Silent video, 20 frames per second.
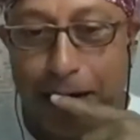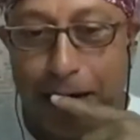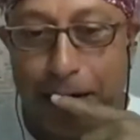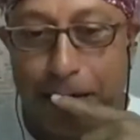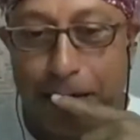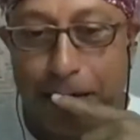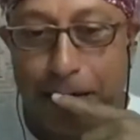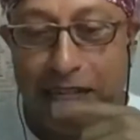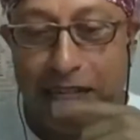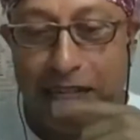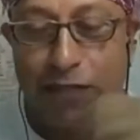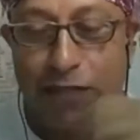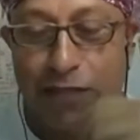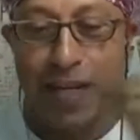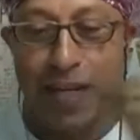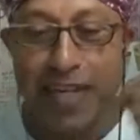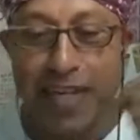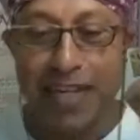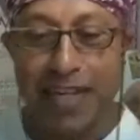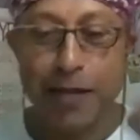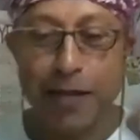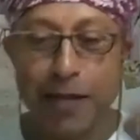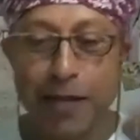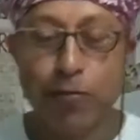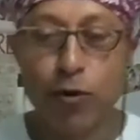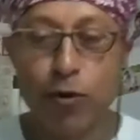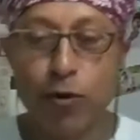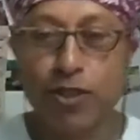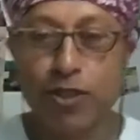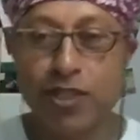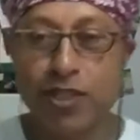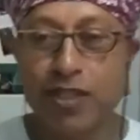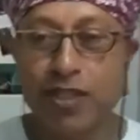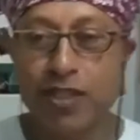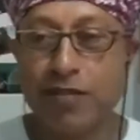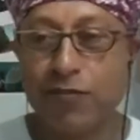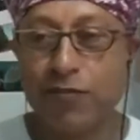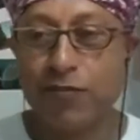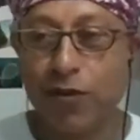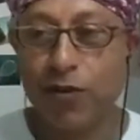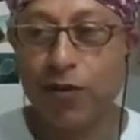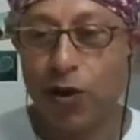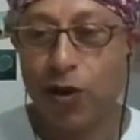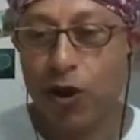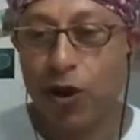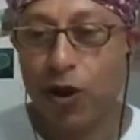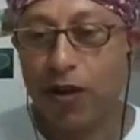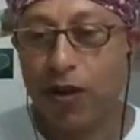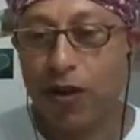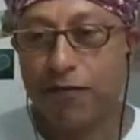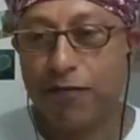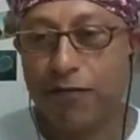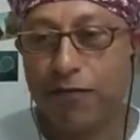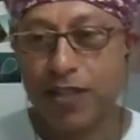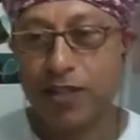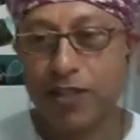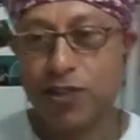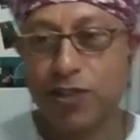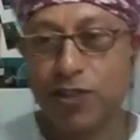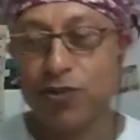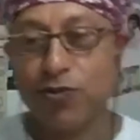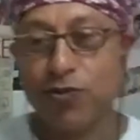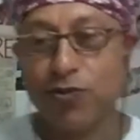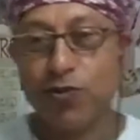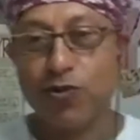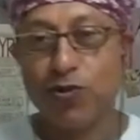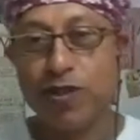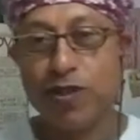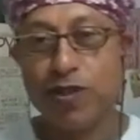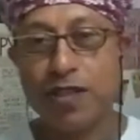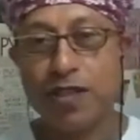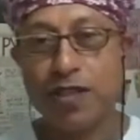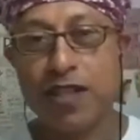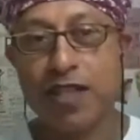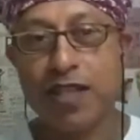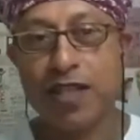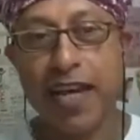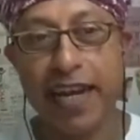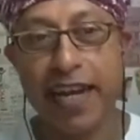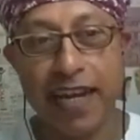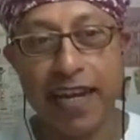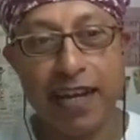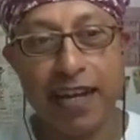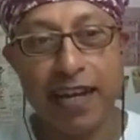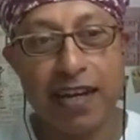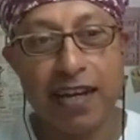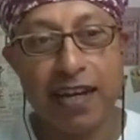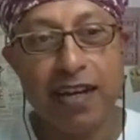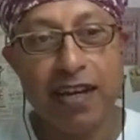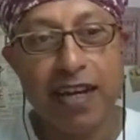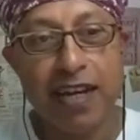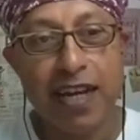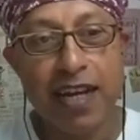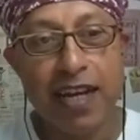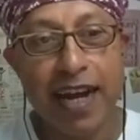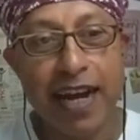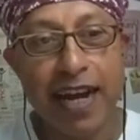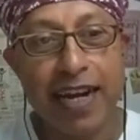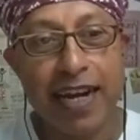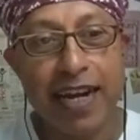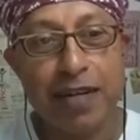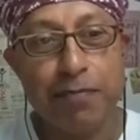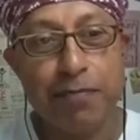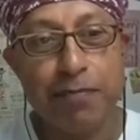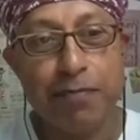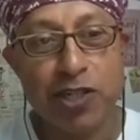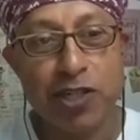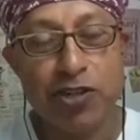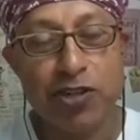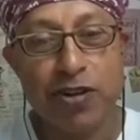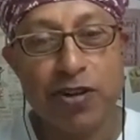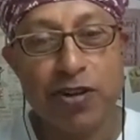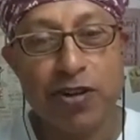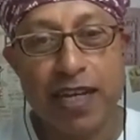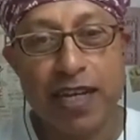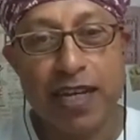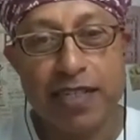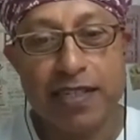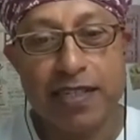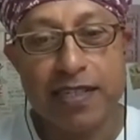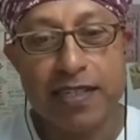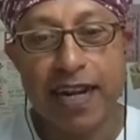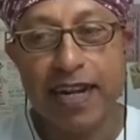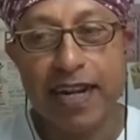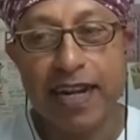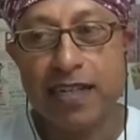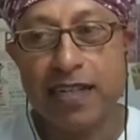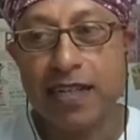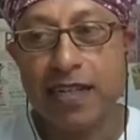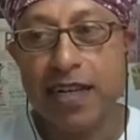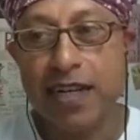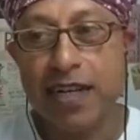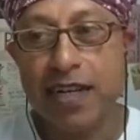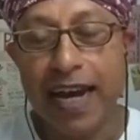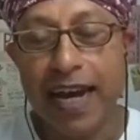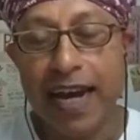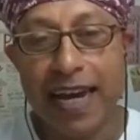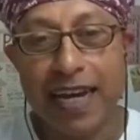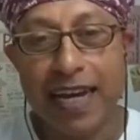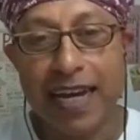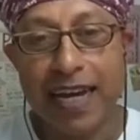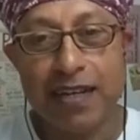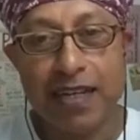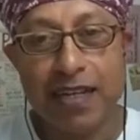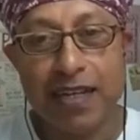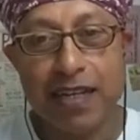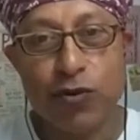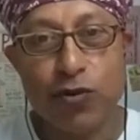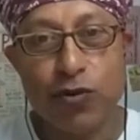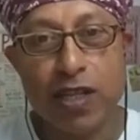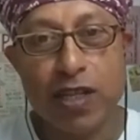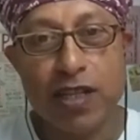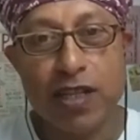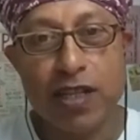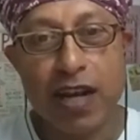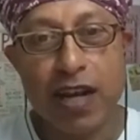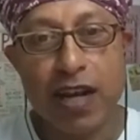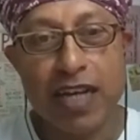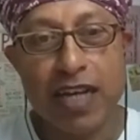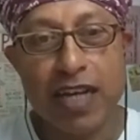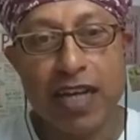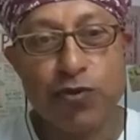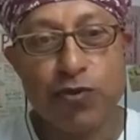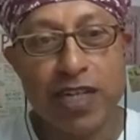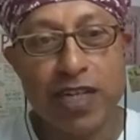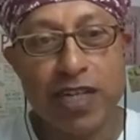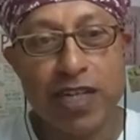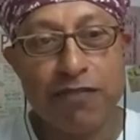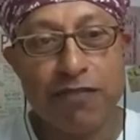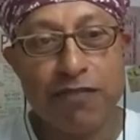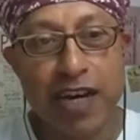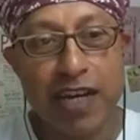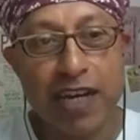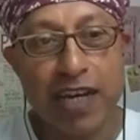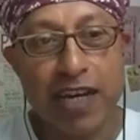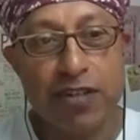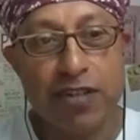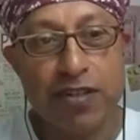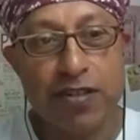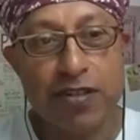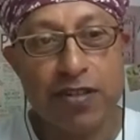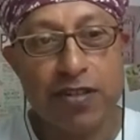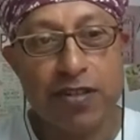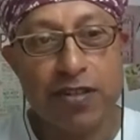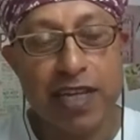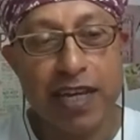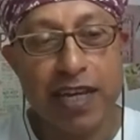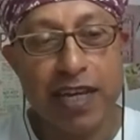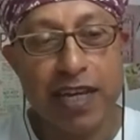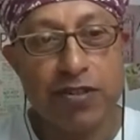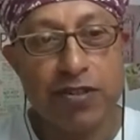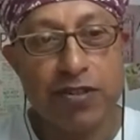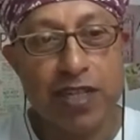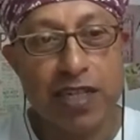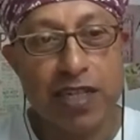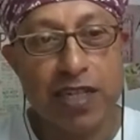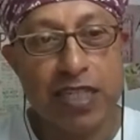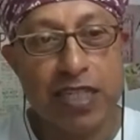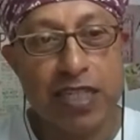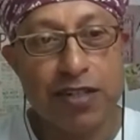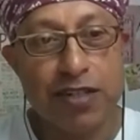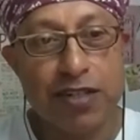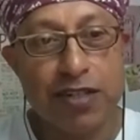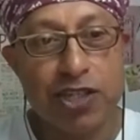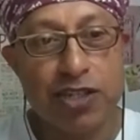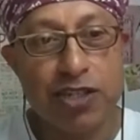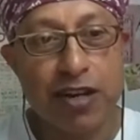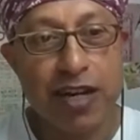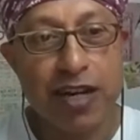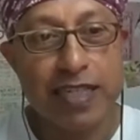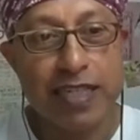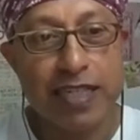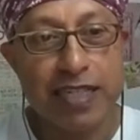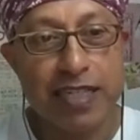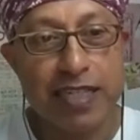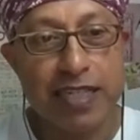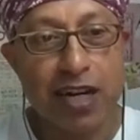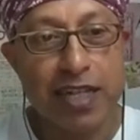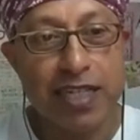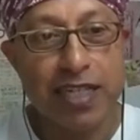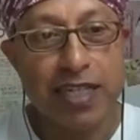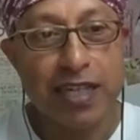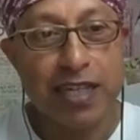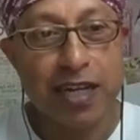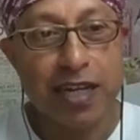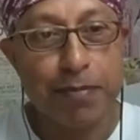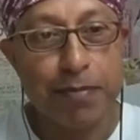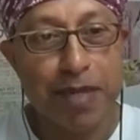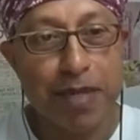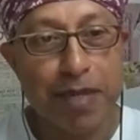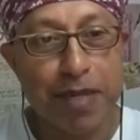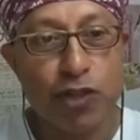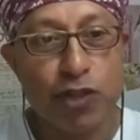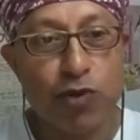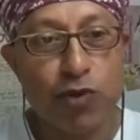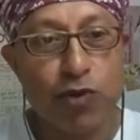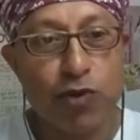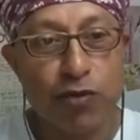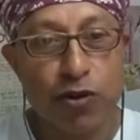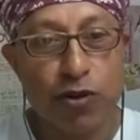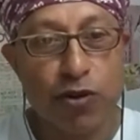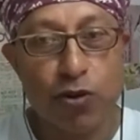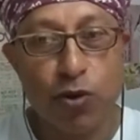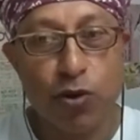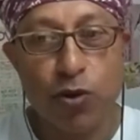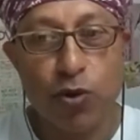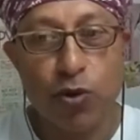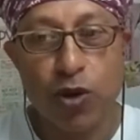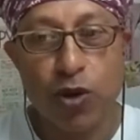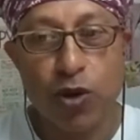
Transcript: it's very important for all of us to think and pressurize that, in the last 25 years, ever since the digital has started coming into our role,